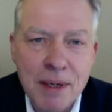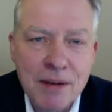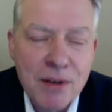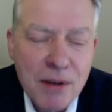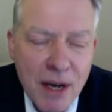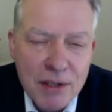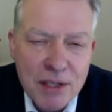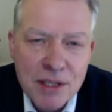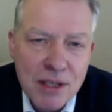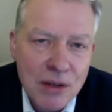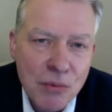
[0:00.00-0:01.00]
If you go to
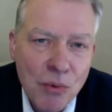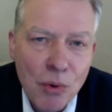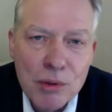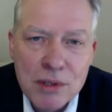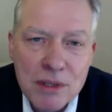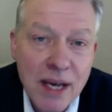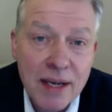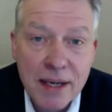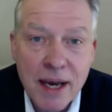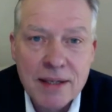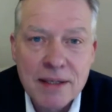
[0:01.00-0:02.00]
certain wards, say in
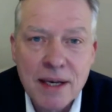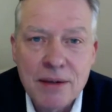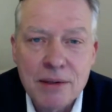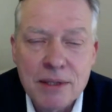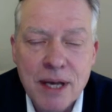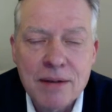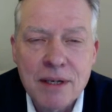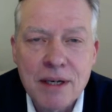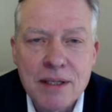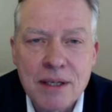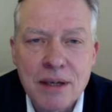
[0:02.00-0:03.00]
Gateshead or South
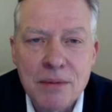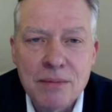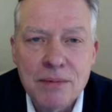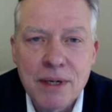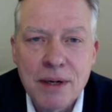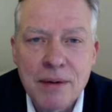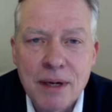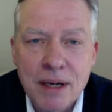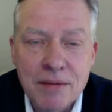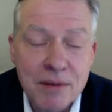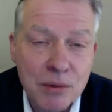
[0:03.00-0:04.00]
Tyneside, you know, I
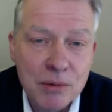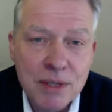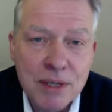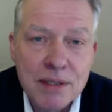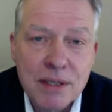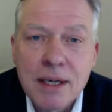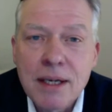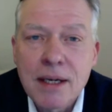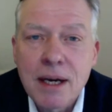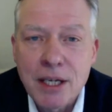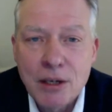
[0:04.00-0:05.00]
live in the Northeast,
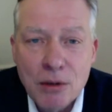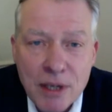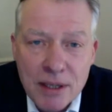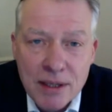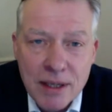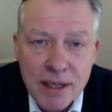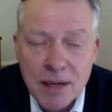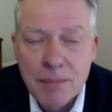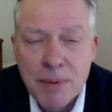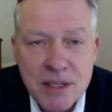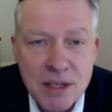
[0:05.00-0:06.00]
and you look at the
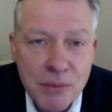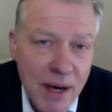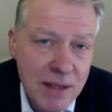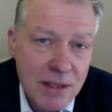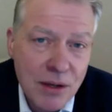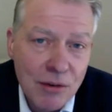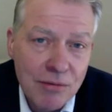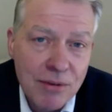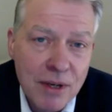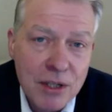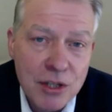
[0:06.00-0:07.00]
obesity rates of
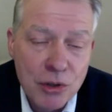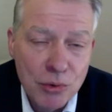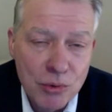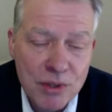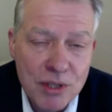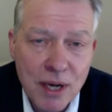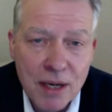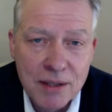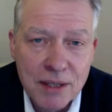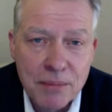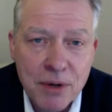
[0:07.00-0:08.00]
children
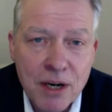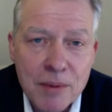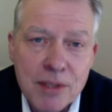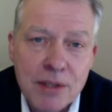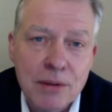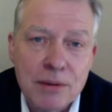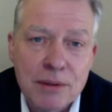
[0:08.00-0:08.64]
starting primary school,